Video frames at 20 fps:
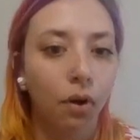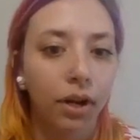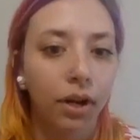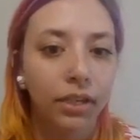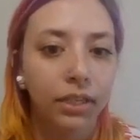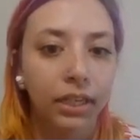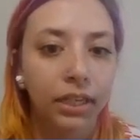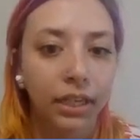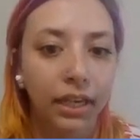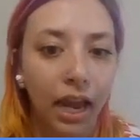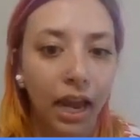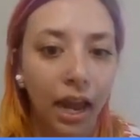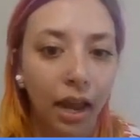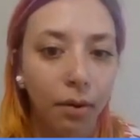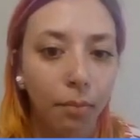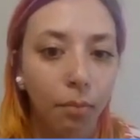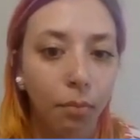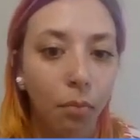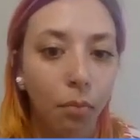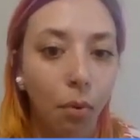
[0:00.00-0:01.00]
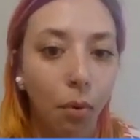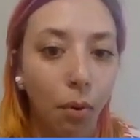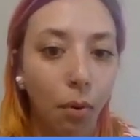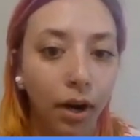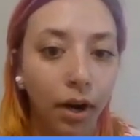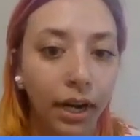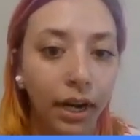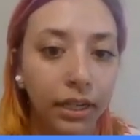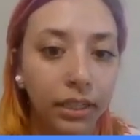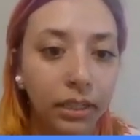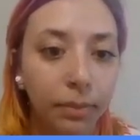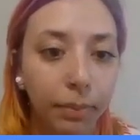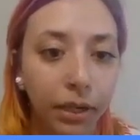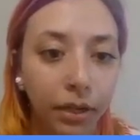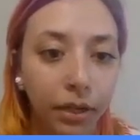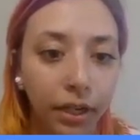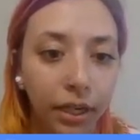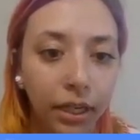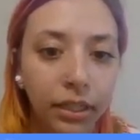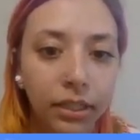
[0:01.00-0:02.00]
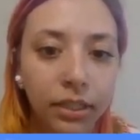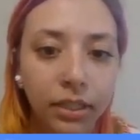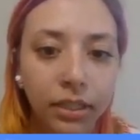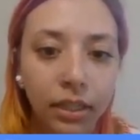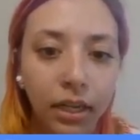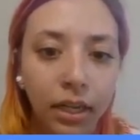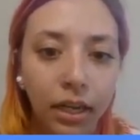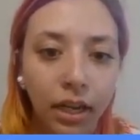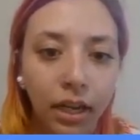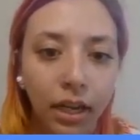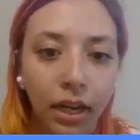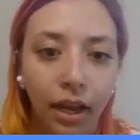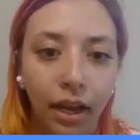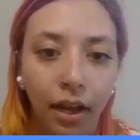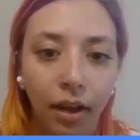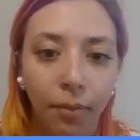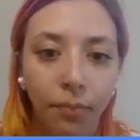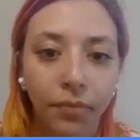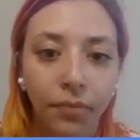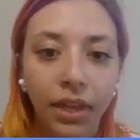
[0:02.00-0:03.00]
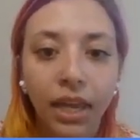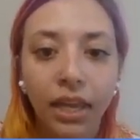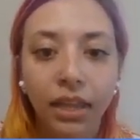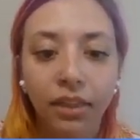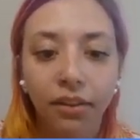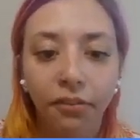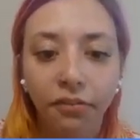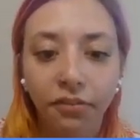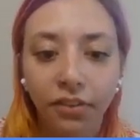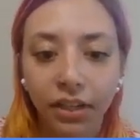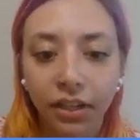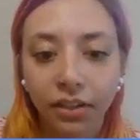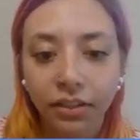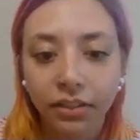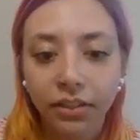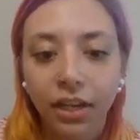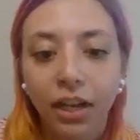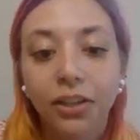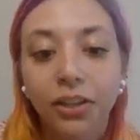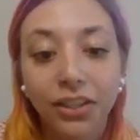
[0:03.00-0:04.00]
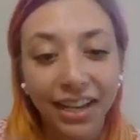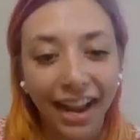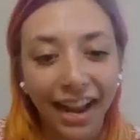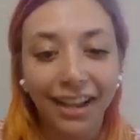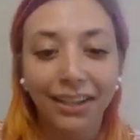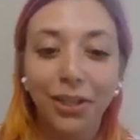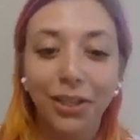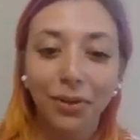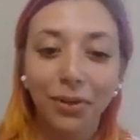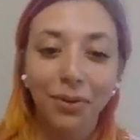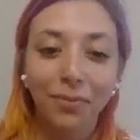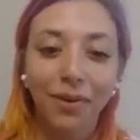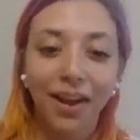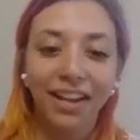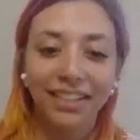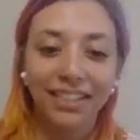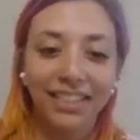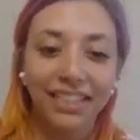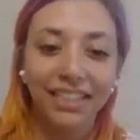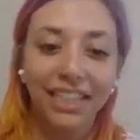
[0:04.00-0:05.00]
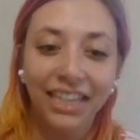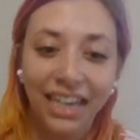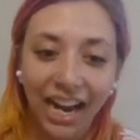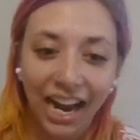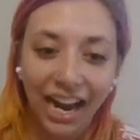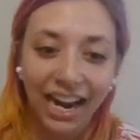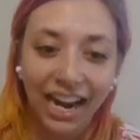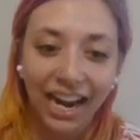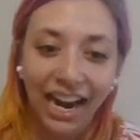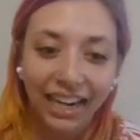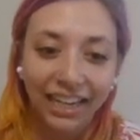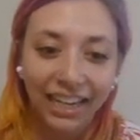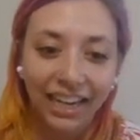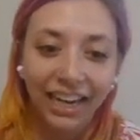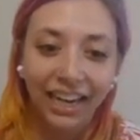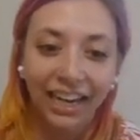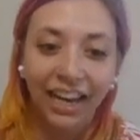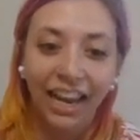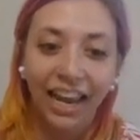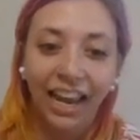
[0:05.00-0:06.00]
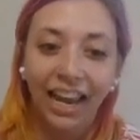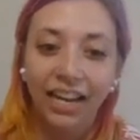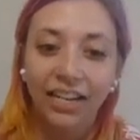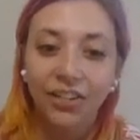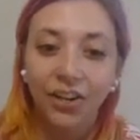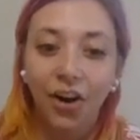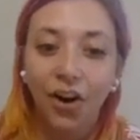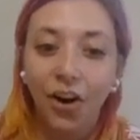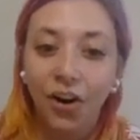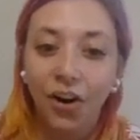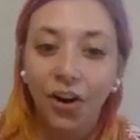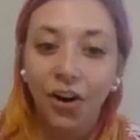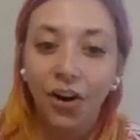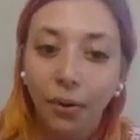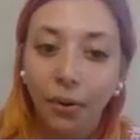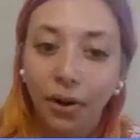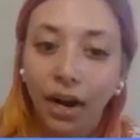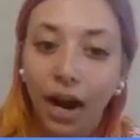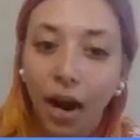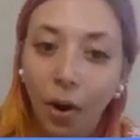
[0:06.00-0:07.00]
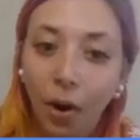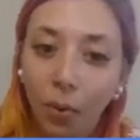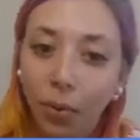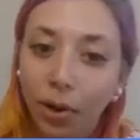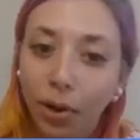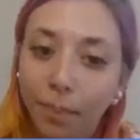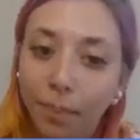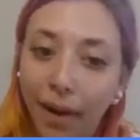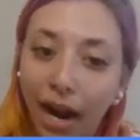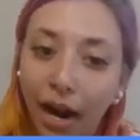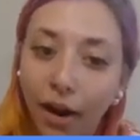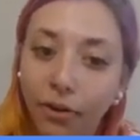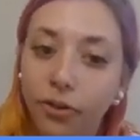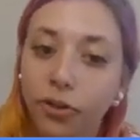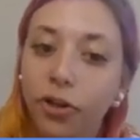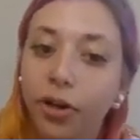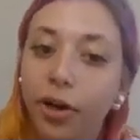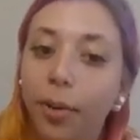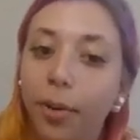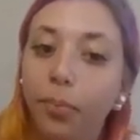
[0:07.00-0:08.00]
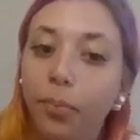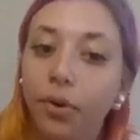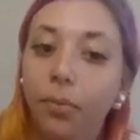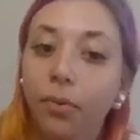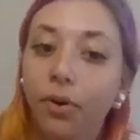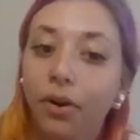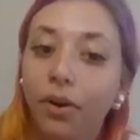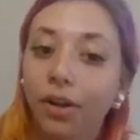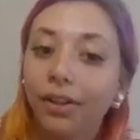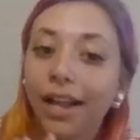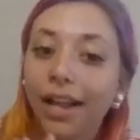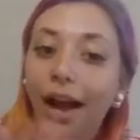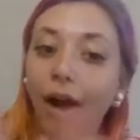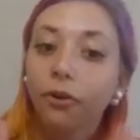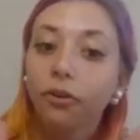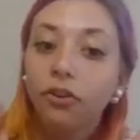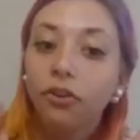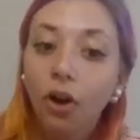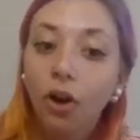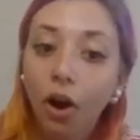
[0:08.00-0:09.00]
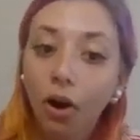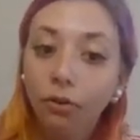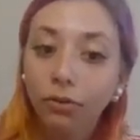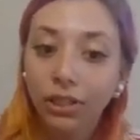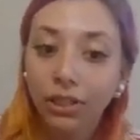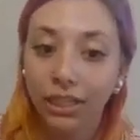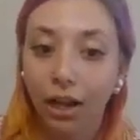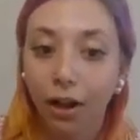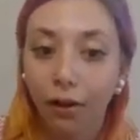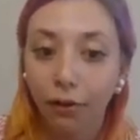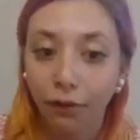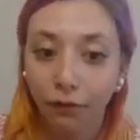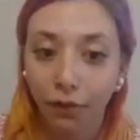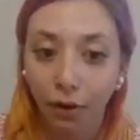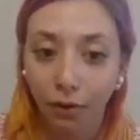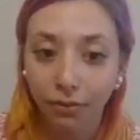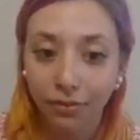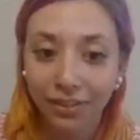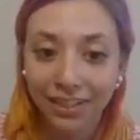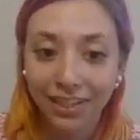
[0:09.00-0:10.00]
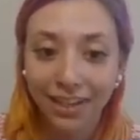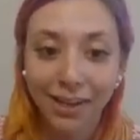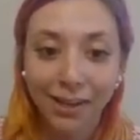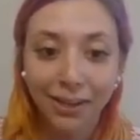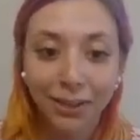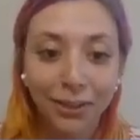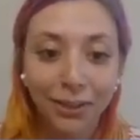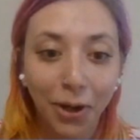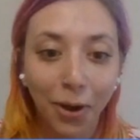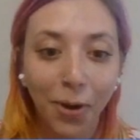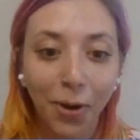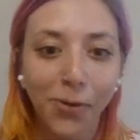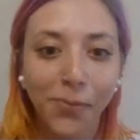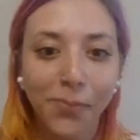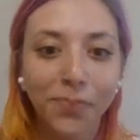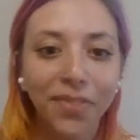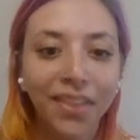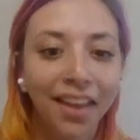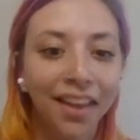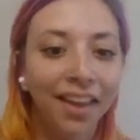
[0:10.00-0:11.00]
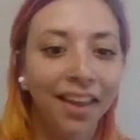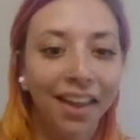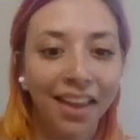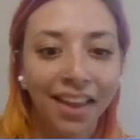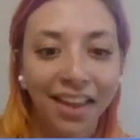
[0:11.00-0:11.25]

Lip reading: want to get more experience in the field. So we went sea kayaking, and on our outward bound trip, we were allowed no cell phones. So